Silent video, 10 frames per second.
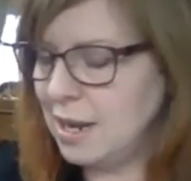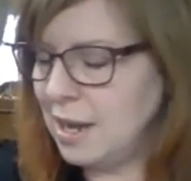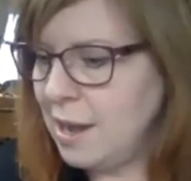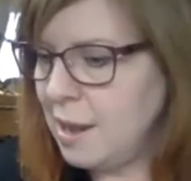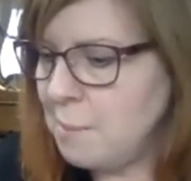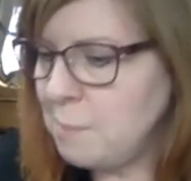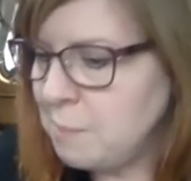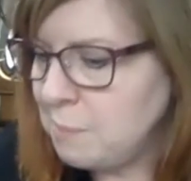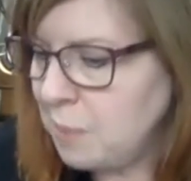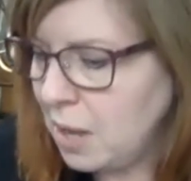
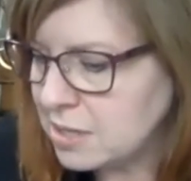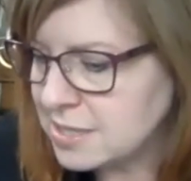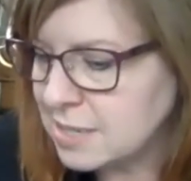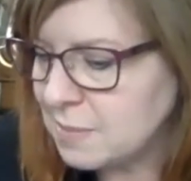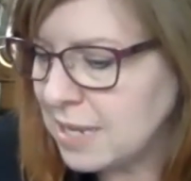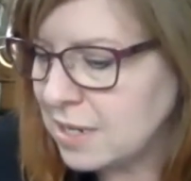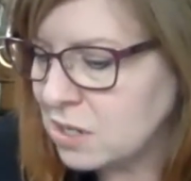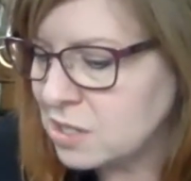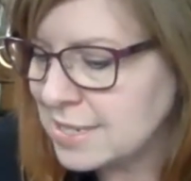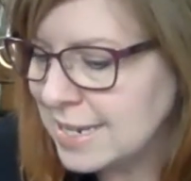
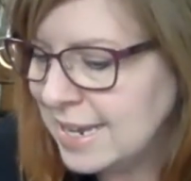policymakers.